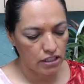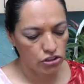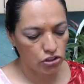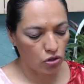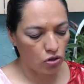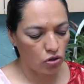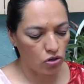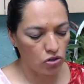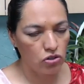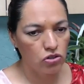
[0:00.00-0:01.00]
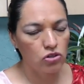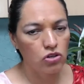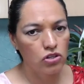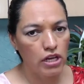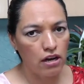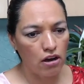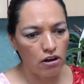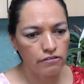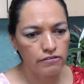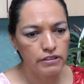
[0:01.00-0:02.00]
So the
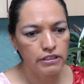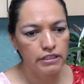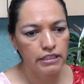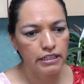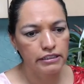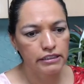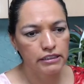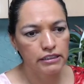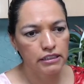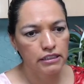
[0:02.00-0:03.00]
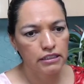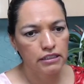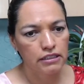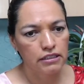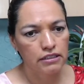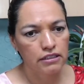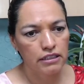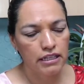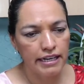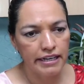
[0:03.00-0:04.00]
love is
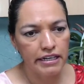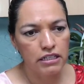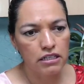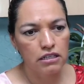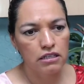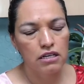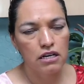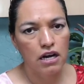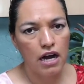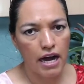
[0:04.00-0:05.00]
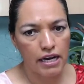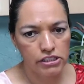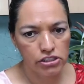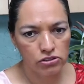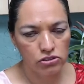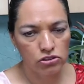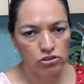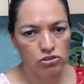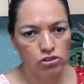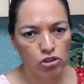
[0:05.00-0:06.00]
clear actions
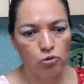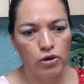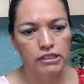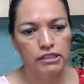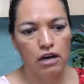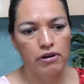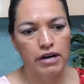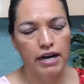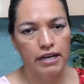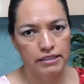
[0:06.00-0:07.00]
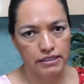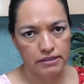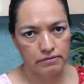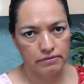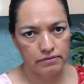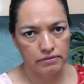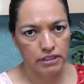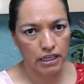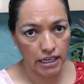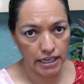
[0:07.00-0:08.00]
towards our health.
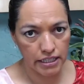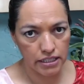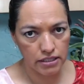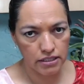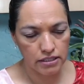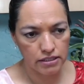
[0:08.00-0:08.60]
Clear,